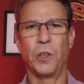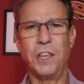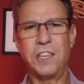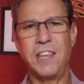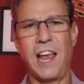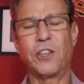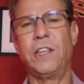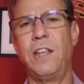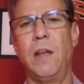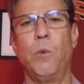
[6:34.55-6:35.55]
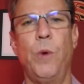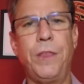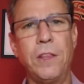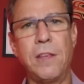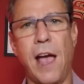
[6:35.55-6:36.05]
So this is actually done
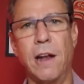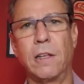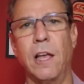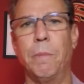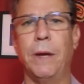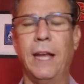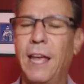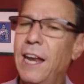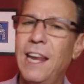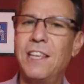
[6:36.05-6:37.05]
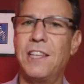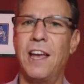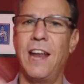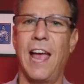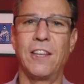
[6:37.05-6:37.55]
with the title company, and it is
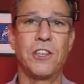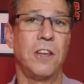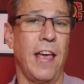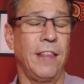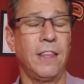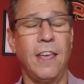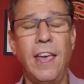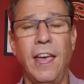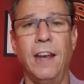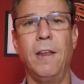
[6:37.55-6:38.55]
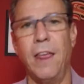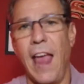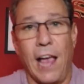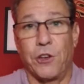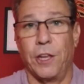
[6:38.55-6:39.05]
done at the end
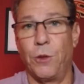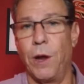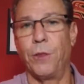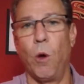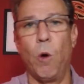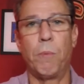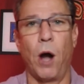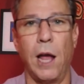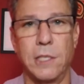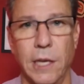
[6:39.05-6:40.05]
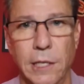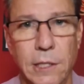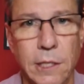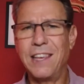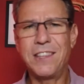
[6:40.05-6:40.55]
and actually throughout the whole
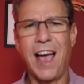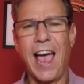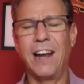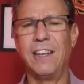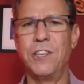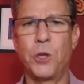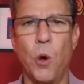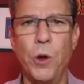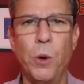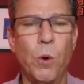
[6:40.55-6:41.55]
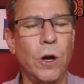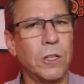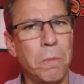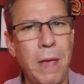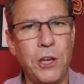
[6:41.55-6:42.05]
process. As title is going to
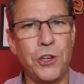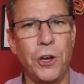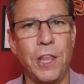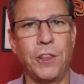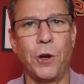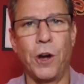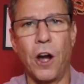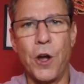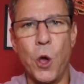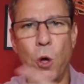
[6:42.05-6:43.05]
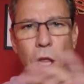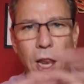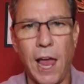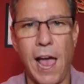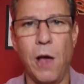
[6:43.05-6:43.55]
work, to make sure that there are no
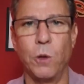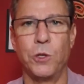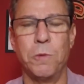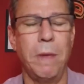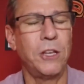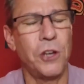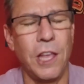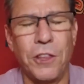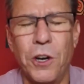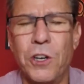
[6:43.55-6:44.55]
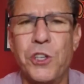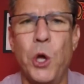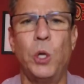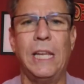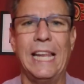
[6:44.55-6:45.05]
clouds, make sure that there is
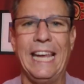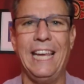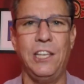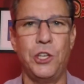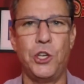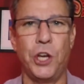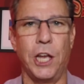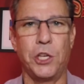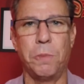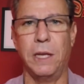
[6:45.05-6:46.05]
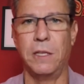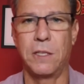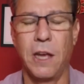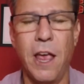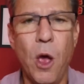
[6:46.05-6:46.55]
no liens,
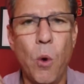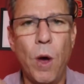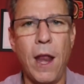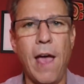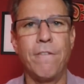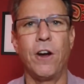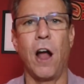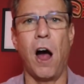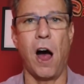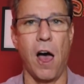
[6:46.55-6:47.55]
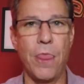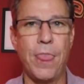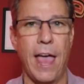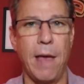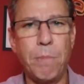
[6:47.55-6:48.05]
judgments, whatever
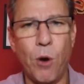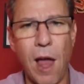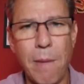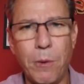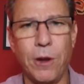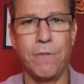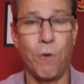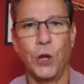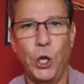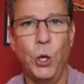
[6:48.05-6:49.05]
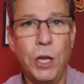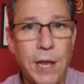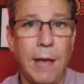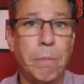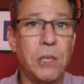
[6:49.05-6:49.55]
on that property for you to
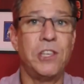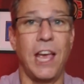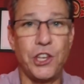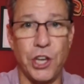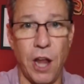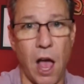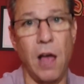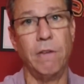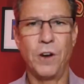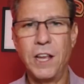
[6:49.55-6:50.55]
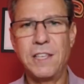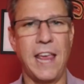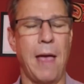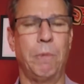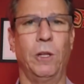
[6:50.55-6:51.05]
take possession of. For an
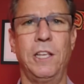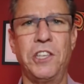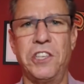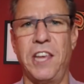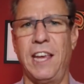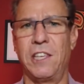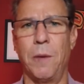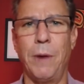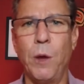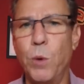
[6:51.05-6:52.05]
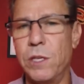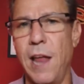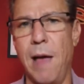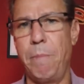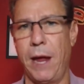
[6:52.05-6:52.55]
example, let's just say somebody was
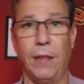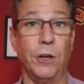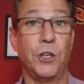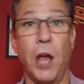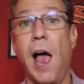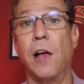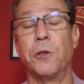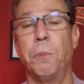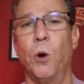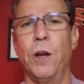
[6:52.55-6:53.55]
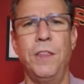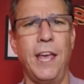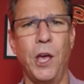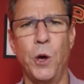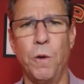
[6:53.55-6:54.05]
not paying their child support and
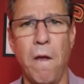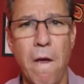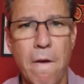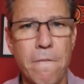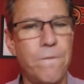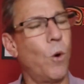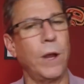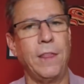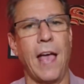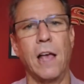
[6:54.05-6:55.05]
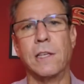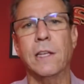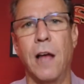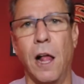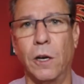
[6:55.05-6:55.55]
they owed
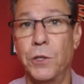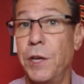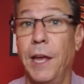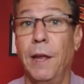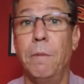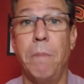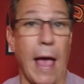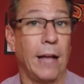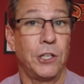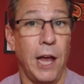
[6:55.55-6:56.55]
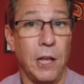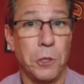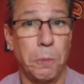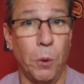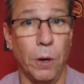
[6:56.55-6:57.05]
$40,000 in back
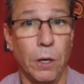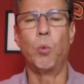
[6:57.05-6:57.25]
child support.